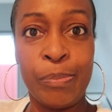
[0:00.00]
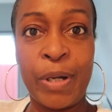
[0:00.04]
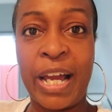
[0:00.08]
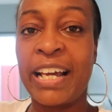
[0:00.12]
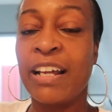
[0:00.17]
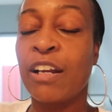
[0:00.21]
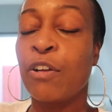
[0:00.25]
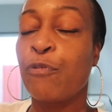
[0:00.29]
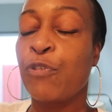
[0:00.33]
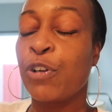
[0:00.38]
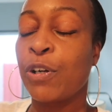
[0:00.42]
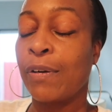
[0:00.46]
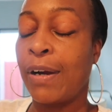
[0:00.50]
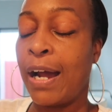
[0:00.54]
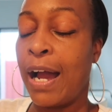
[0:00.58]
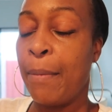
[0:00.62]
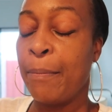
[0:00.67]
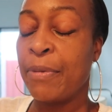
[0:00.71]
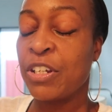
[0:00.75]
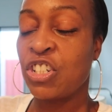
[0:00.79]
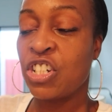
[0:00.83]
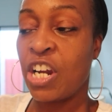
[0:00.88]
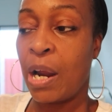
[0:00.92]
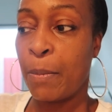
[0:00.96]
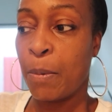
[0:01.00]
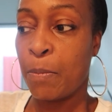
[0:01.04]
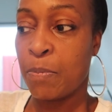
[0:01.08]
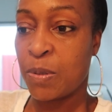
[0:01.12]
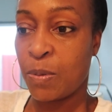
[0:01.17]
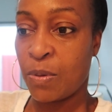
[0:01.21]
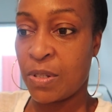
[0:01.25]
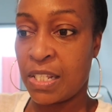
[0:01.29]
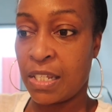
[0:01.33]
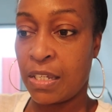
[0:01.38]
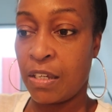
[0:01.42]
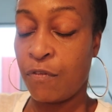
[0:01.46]
I gotta figure out how much time I'm
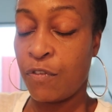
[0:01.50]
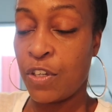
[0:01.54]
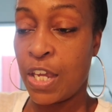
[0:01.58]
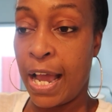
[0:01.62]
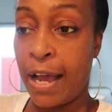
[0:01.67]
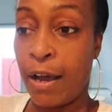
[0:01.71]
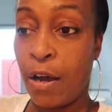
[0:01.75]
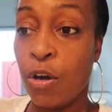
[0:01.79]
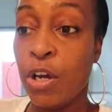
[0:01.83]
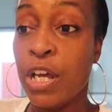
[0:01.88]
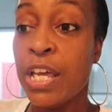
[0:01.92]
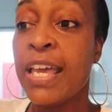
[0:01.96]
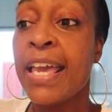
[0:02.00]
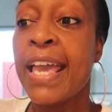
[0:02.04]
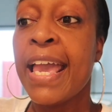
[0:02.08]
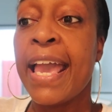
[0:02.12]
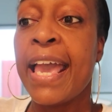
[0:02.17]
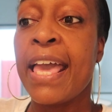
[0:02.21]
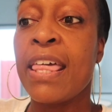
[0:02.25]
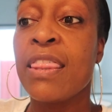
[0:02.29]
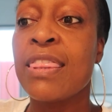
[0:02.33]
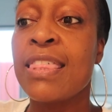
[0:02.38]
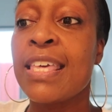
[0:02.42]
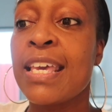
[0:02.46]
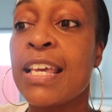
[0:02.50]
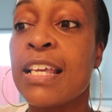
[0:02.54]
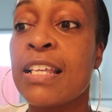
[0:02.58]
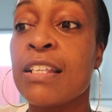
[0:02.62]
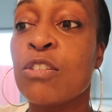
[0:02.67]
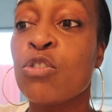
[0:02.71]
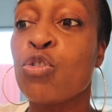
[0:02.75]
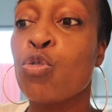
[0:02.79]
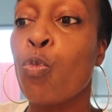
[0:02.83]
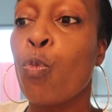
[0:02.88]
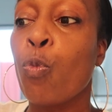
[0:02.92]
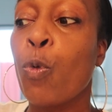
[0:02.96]
supposed to give y'all. And
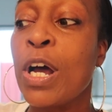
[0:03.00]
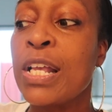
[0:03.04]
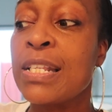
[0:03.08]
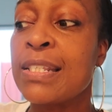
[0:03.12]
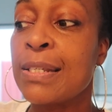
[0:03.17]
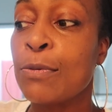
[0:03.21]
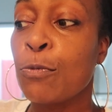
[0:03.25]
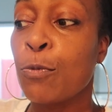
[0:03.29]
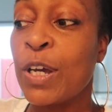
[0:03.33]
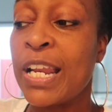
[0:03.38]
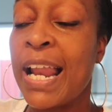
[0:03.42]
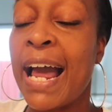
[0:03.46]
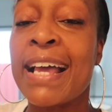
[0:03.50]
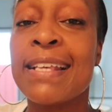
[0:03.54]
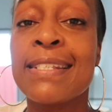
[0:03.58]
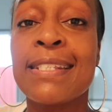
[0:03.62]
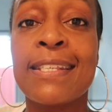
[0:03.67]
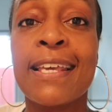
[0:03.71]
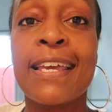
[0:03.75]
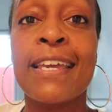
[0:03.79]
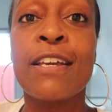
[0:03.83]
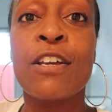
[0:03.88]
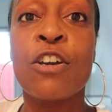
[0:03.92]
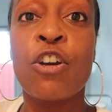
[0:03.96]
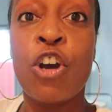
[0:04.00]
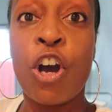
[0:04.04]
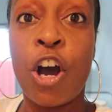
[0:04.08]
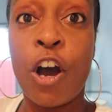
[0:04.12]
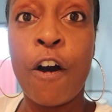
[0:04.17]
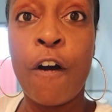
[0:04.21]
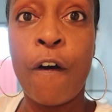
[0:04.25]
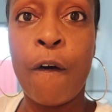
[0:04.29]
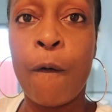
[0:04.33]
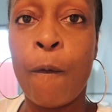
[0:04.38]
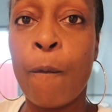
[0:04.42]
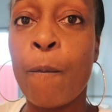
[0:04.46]
then once, when I say
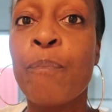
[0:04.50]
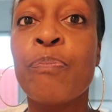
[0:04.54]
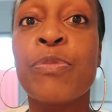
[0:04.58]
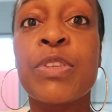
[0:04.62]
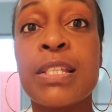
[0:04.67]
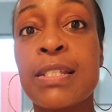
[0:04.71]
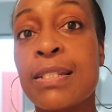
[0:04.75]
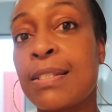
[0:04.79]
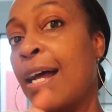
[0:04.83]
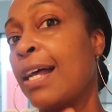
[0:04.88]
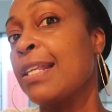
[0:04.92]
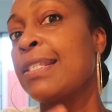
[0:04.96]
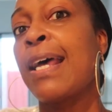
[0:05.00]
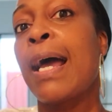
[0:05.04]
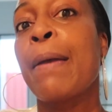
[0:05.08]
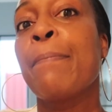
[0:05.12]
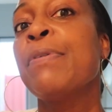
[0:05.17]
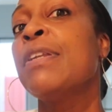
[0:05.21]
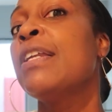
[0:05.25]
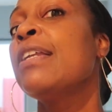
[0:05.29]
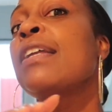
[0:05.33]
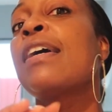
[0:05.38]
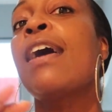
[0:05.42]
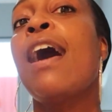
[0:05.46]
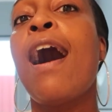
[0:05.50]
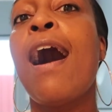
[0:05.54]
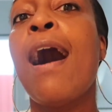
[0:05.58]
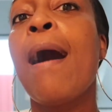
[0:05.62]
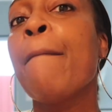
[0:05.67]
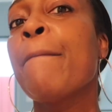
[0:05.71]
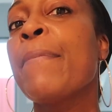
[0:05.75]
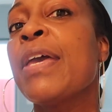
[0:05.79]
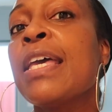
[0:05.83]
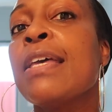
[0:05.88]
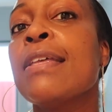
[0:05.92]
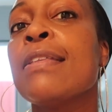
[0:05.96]
go, stop typing in the
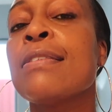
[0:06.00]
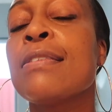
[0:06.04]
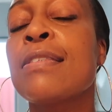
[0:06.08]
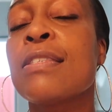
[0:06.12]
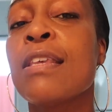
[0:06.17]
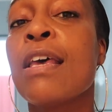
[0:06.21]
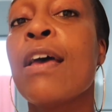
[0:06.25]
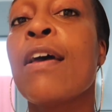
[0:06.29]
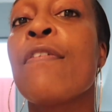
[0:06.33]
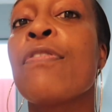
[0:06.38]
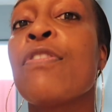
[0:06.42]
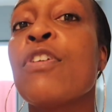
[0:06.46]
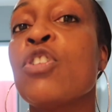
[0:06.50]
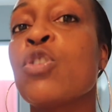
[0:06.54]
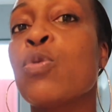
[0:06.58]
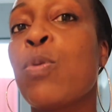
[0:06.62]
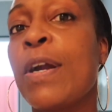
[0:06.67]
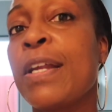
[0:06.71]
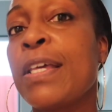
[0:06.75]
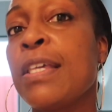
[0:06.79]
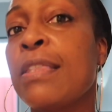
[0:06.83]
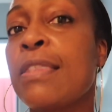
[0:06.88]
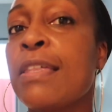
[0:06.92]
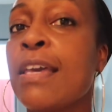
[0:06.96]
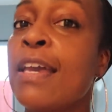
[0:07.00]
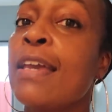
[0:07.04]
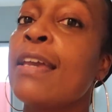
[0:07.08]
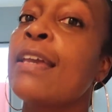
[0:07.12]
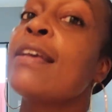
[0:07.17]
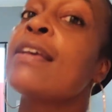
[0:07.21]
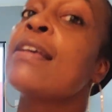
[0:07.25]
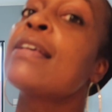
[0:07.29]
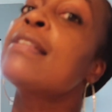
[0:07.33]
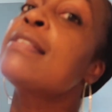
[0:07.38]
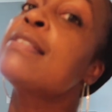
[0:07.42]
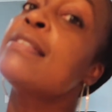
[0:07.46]
comments the twenty
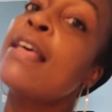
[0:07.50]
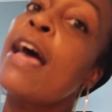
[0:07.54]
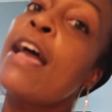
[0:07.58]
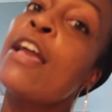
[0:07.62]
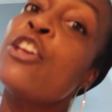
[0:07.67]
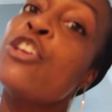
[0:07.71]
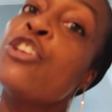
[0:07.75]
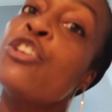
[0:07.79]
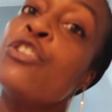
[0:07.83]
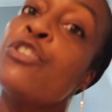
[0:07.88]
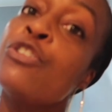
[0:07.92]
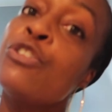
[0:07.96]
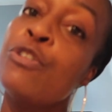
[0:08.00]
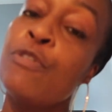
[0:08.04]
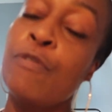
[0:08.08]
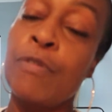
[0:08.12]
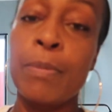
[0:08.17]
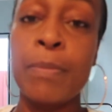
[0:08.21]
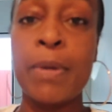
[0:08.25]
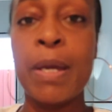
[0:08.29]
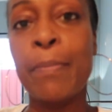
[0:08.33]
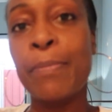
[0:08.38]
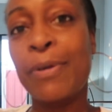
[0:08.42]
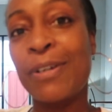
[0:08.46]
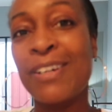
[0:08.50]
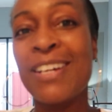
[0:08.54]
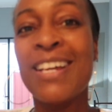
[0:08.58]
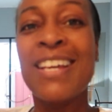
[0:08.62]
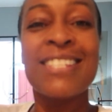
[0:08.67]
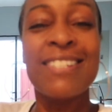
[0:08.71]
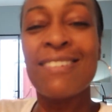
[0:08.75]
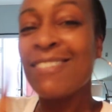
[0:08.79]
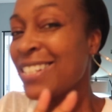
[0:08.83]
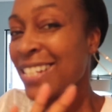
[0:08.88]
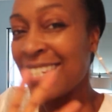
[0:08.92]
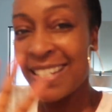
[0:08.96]
things that you remember.
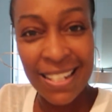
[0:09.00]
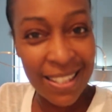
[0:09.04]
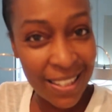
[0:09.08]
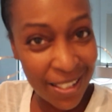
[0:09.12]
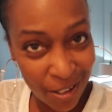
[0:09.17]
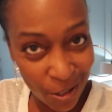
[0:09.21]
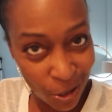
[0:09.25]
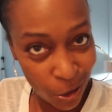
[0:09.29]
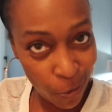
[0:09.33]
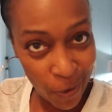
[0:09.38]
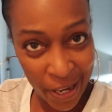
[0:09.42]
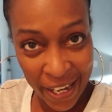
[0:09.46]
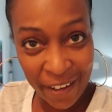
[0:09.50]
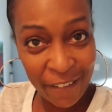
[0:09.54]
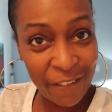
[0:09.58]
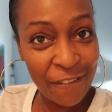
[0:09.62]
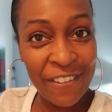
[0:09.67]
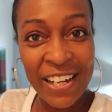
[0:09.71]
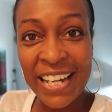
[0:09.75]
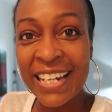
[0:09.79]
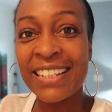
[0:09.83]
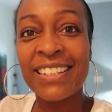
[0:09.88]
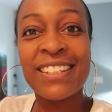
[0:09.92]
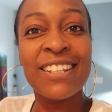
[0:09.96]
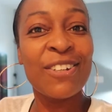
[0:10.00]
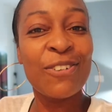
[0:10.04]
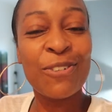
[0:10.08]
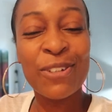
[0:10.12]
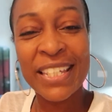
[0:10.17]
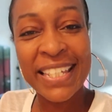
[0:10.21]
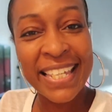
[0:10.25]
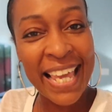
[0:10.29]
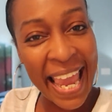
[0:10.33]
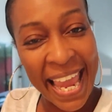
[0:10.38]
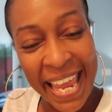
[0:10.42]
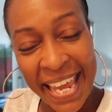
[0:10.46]
So it's just a little quick, fun
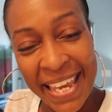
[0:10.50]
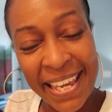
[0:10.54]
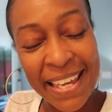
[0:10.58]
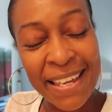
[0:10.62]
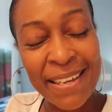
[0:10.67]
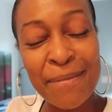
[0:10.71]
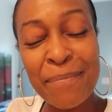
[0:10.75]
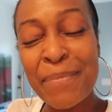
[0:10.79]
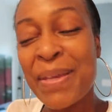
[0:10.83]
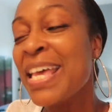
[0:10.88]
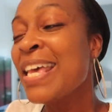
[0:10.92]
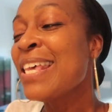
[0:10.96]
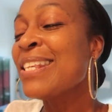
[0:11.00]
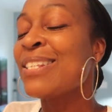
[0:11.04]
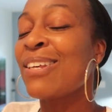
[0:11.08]
little game.